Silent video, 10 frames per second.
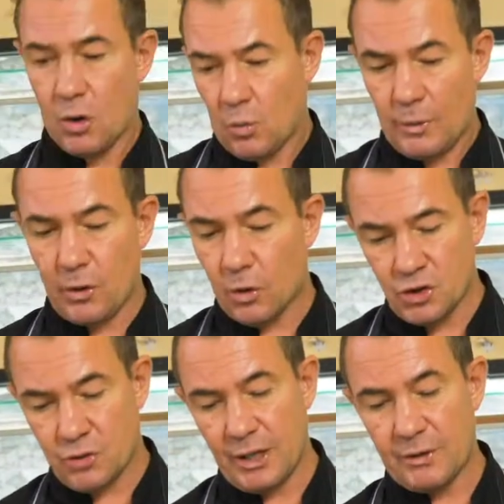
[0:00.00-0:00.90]
We
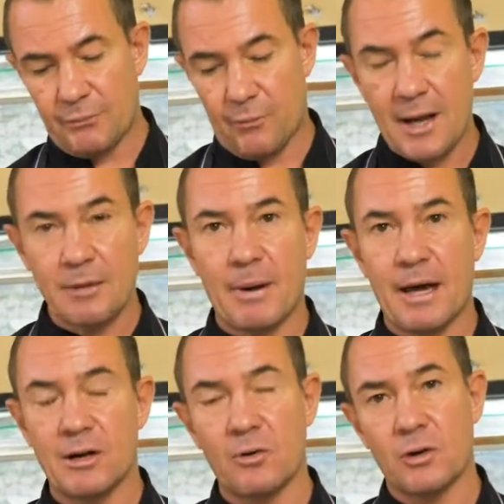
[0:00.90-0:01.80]
also need a frying
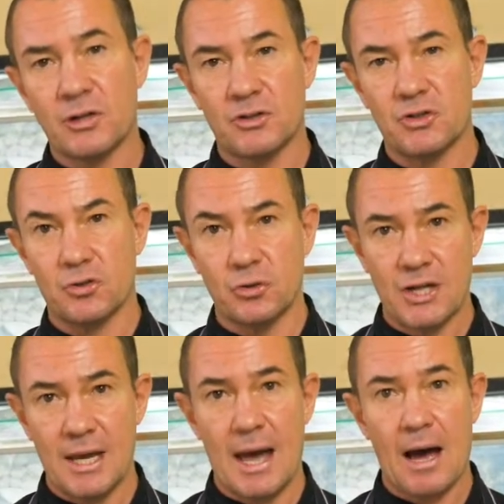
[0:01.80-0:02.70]
pan in order to
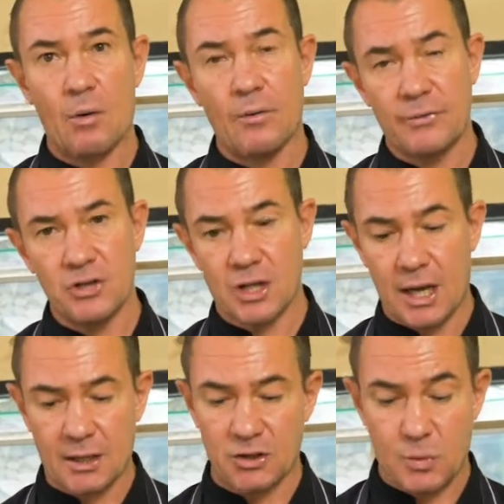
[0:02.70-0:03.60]
saute our fish
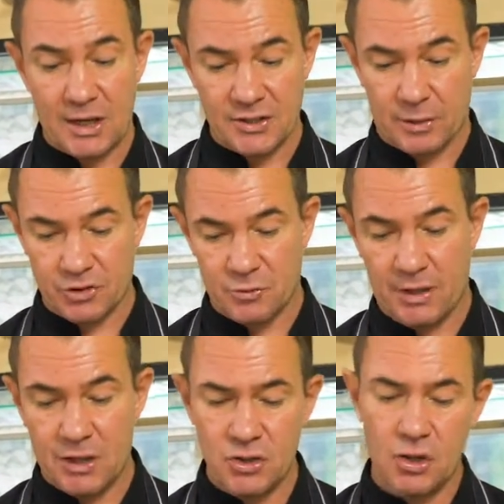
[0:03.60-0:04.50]
cake as well as our
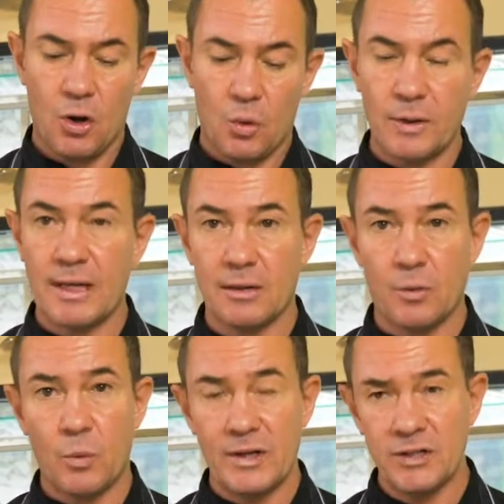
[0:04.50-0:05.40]
spinach. We need a
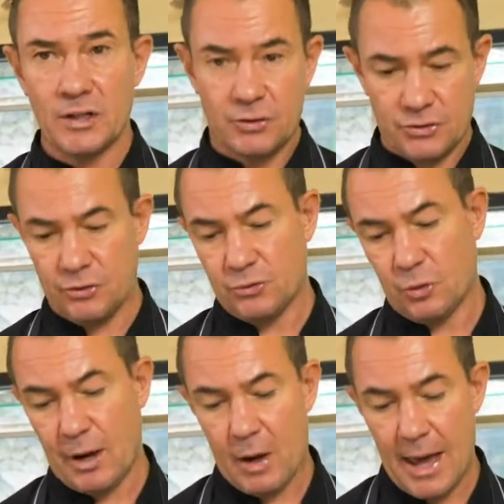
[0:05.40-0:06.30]
whisk to
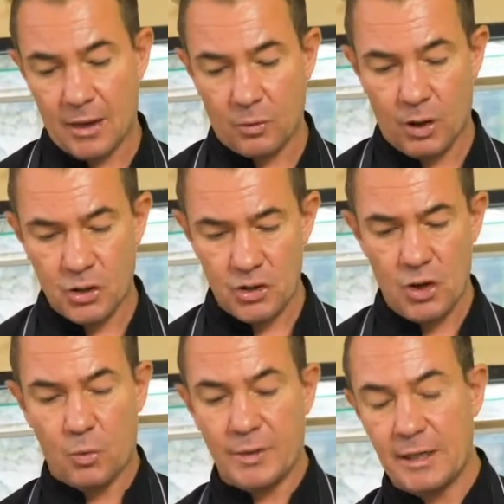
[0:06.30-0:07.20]
do our egg wash.
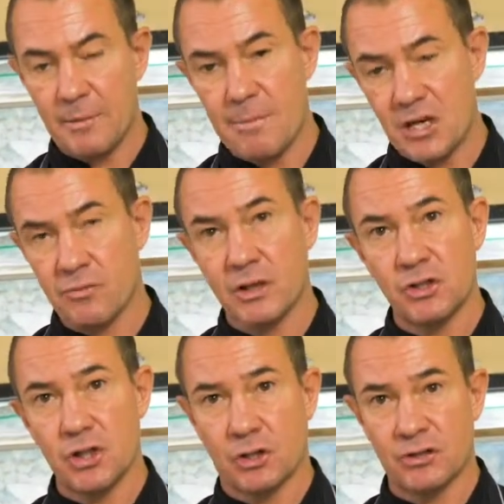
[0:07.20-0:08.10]
We need a measuring
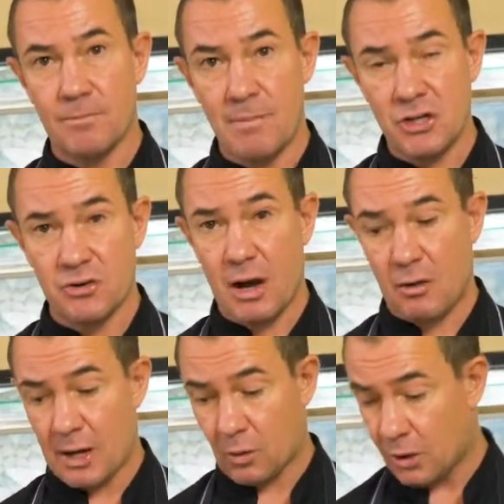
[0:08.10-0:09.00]
jug to measure
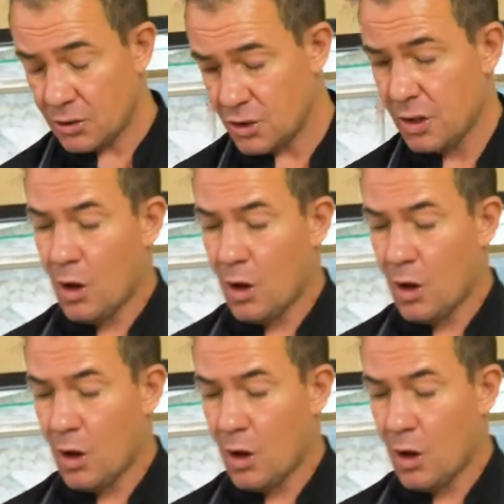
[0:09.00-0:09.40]
our egg wash.